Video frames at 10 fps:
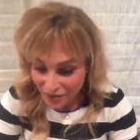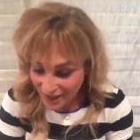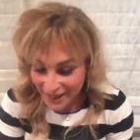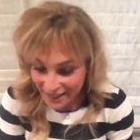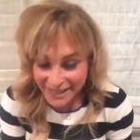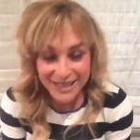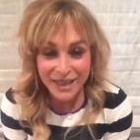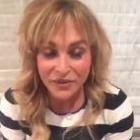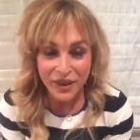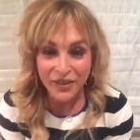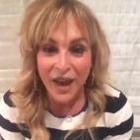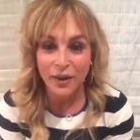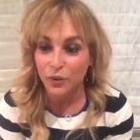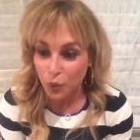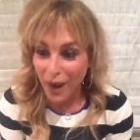is living that
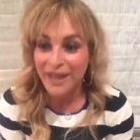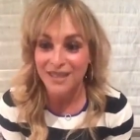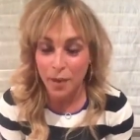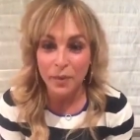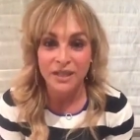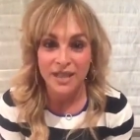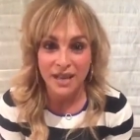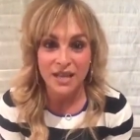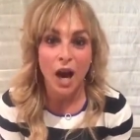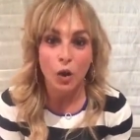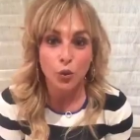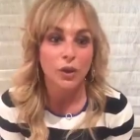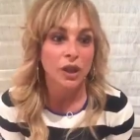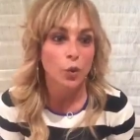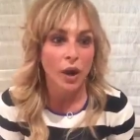wakes up and says, I
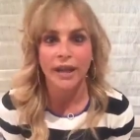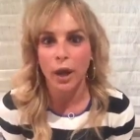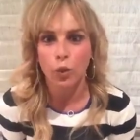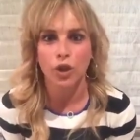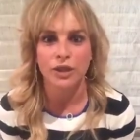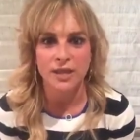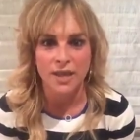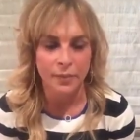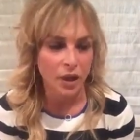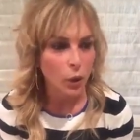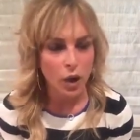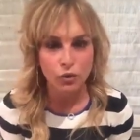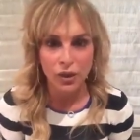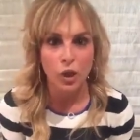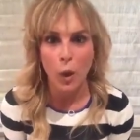really want to get worse at something or I
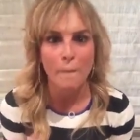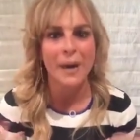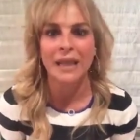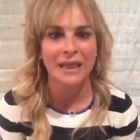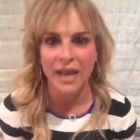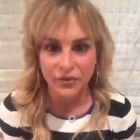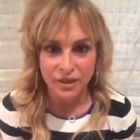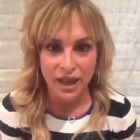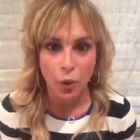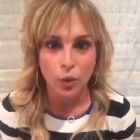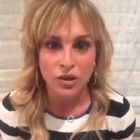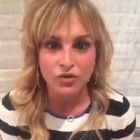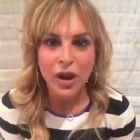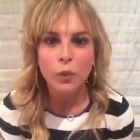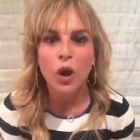really want my life to get worse,
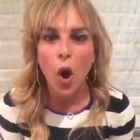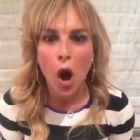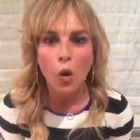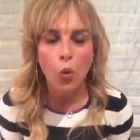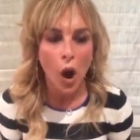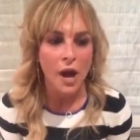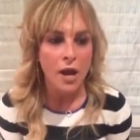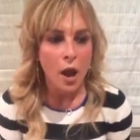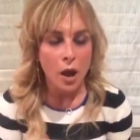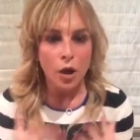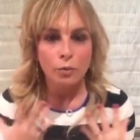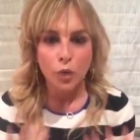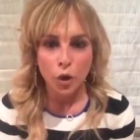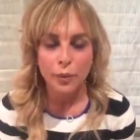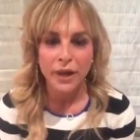right? We all want
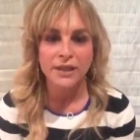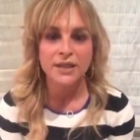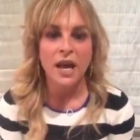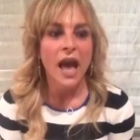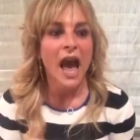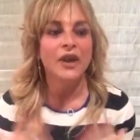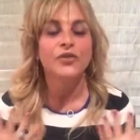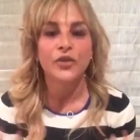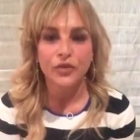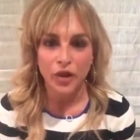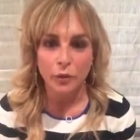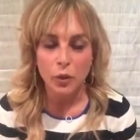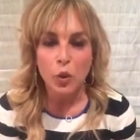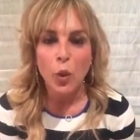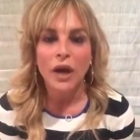purpose and
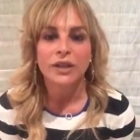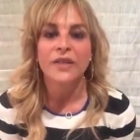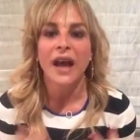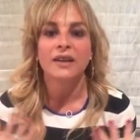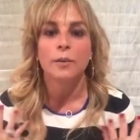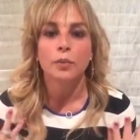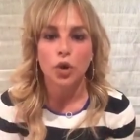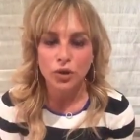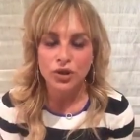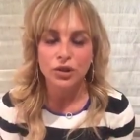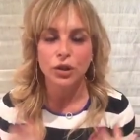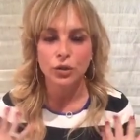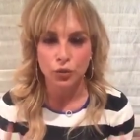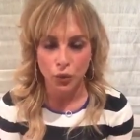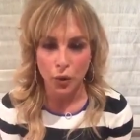fulfillment. We want that
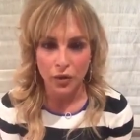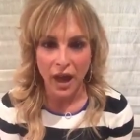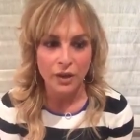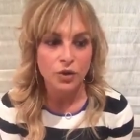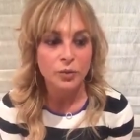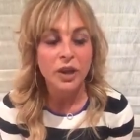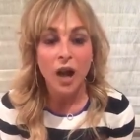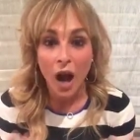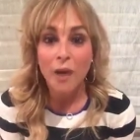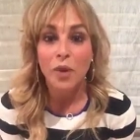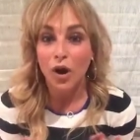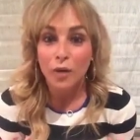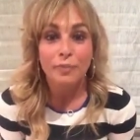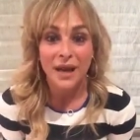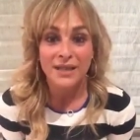personal growth and to become
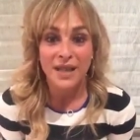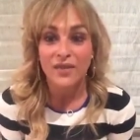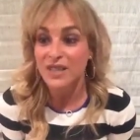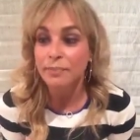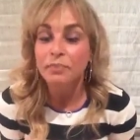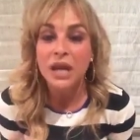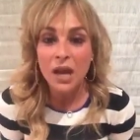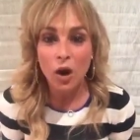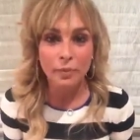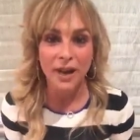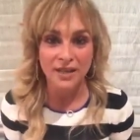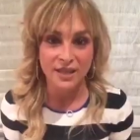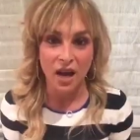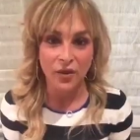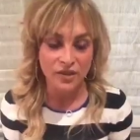our best selves and be our
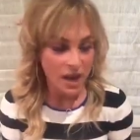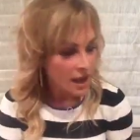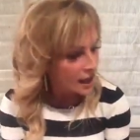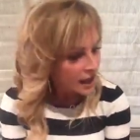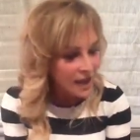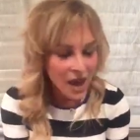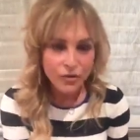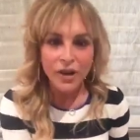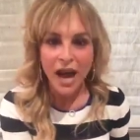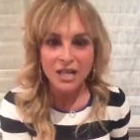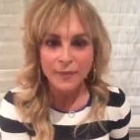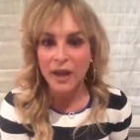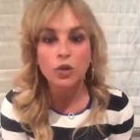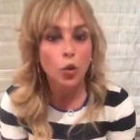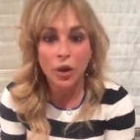best selves in every
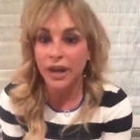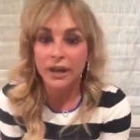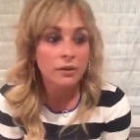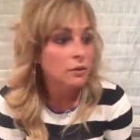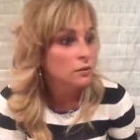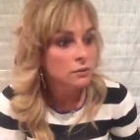aspect or in